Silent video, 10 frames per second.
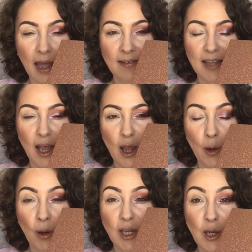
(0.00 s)

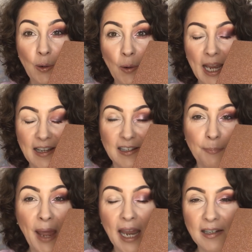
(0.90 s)
so you
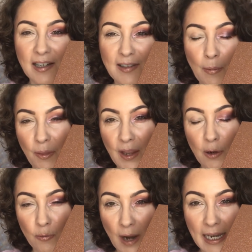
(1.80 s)
expect
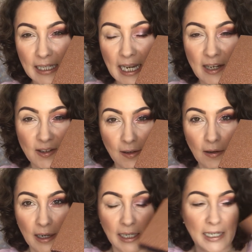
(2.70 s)
something great
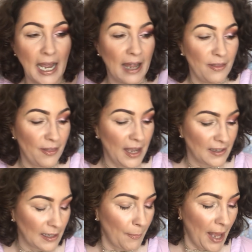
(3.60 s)
inside, and
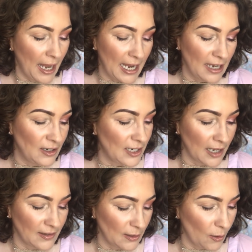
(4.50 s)
this palette
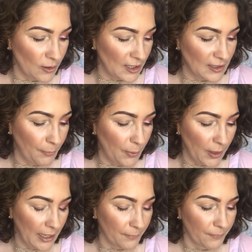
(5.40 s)
does not
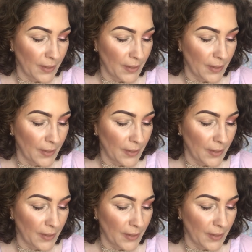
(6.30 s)
disappoint.